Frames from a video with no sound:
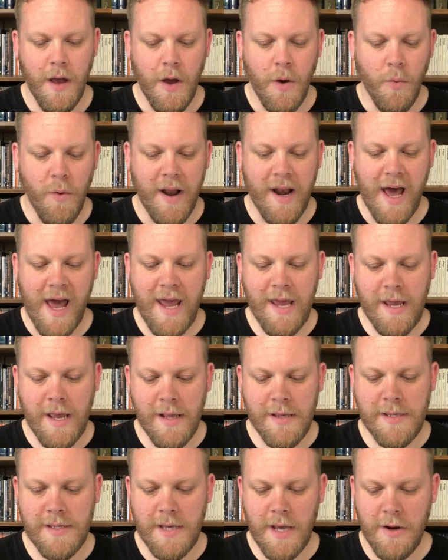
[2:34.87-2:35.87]
When I
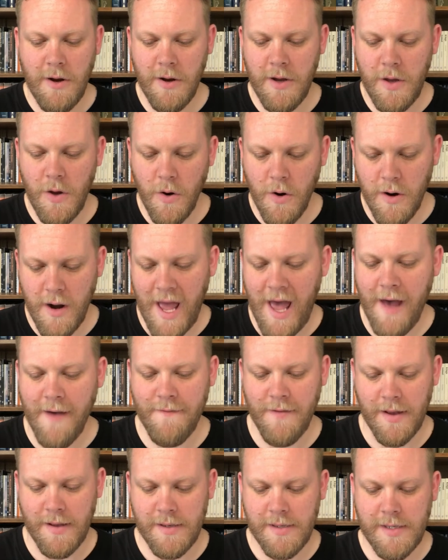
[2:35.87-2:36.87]
consider your
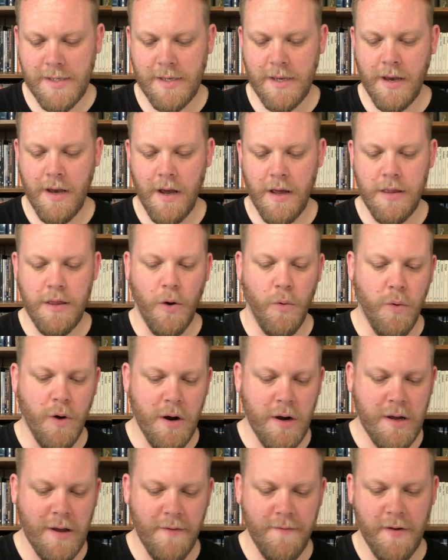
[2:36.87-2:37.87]
heavens, the
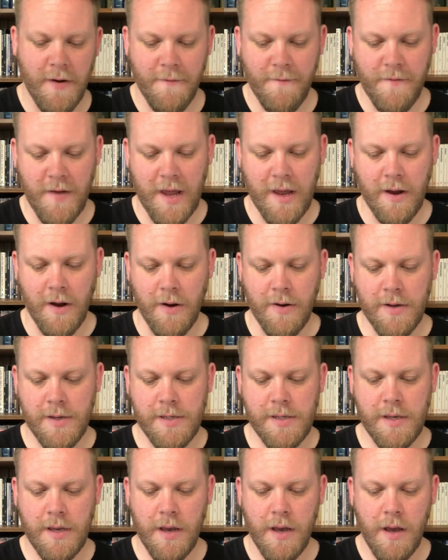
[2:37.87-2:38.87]
work of your fingers,
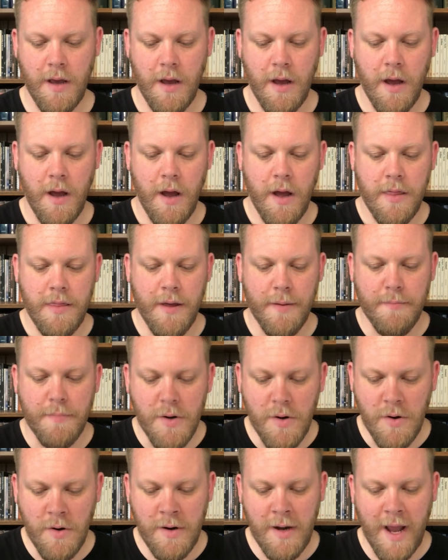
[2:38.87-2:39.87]
the
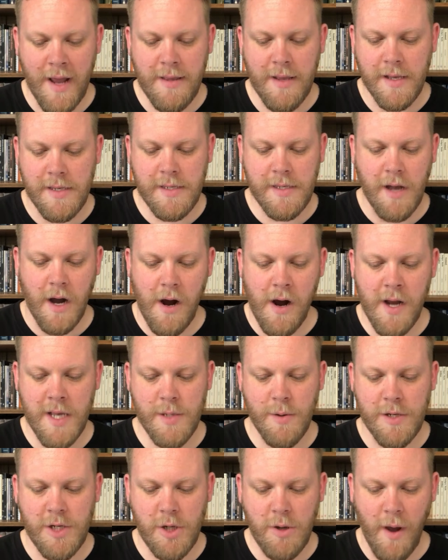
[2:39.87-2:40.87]
moon and the
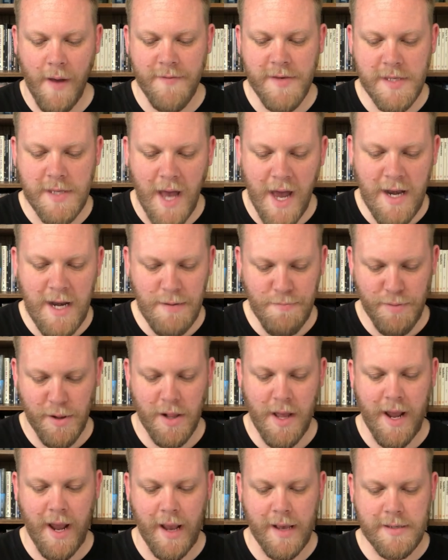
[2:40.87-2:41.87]
stars which you have set in
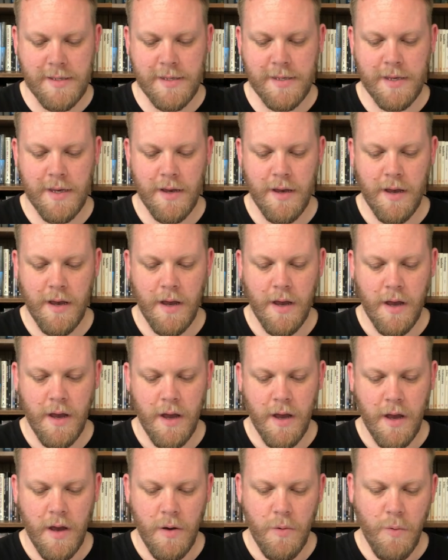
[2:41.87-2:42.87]
place,
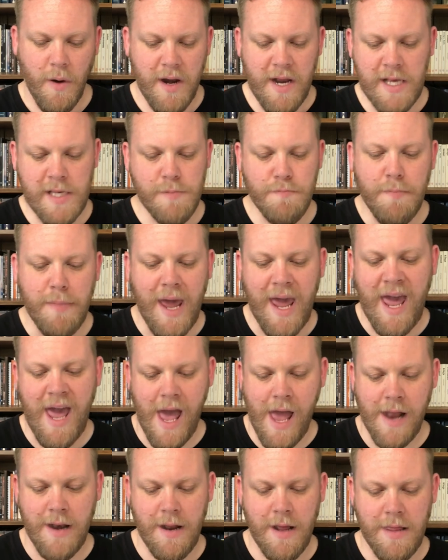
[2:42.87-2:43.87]
what is
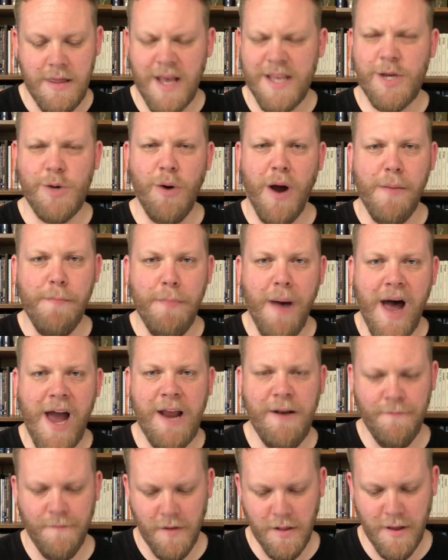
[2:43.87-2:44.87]
man that you are
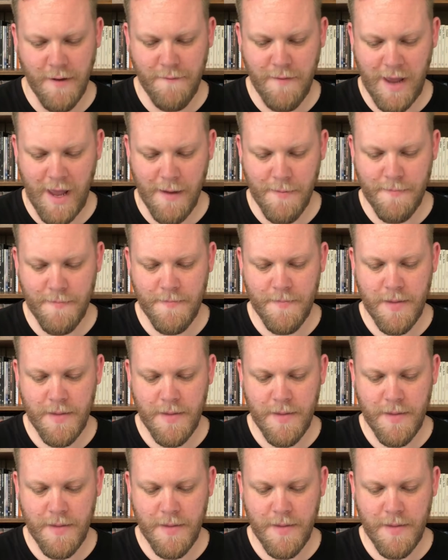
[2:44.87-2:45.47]
mindful of him?